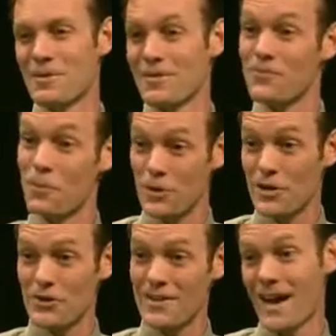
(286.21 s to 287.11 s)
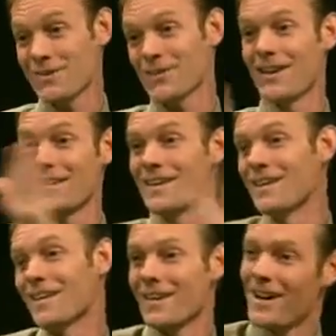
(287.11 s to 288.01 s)
It's 4 years, and actually I
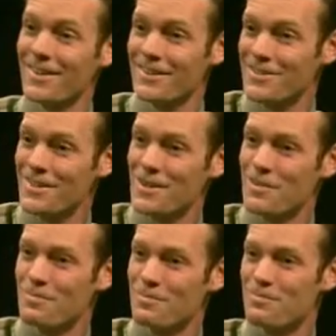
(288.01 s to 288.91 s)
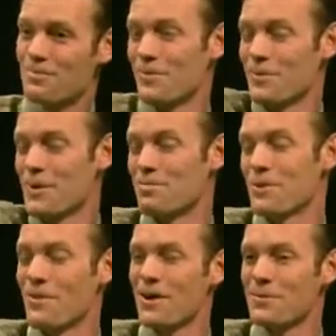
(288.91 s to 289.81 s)
needed a
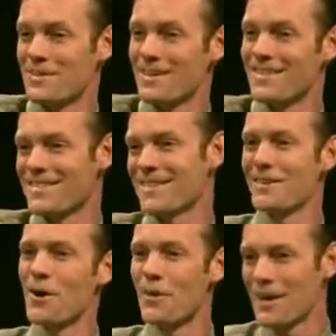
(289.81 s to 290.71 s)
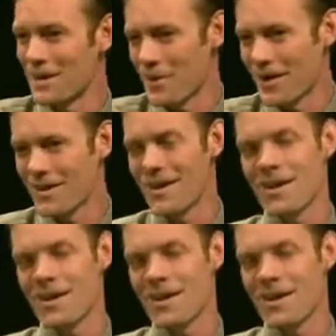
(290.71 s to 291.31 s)
prerequisites to go anyway.